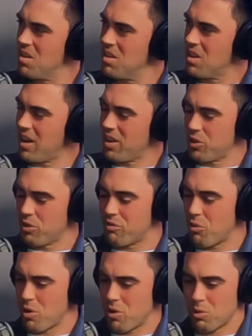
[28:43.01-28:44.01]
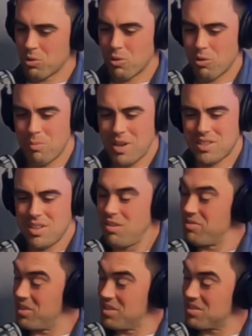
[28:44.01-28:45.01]
I got a little 4-year-old girl myself,
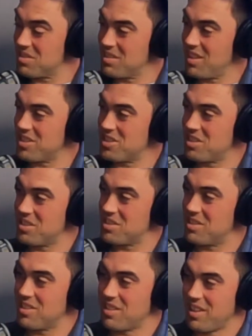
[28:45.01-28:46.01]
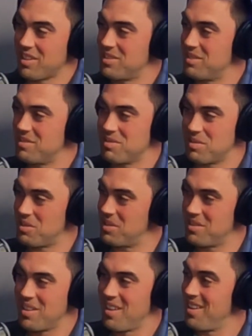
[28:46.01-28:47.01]
and she is like
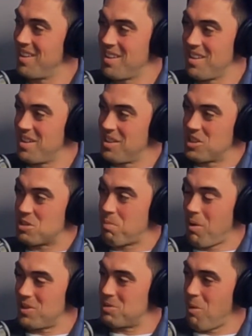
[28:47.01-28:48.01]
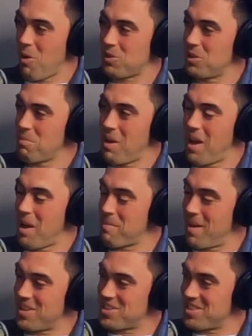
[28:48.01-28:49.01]
just sparkle in my eye,
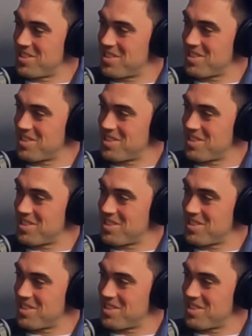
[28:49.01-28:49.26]
man. She's just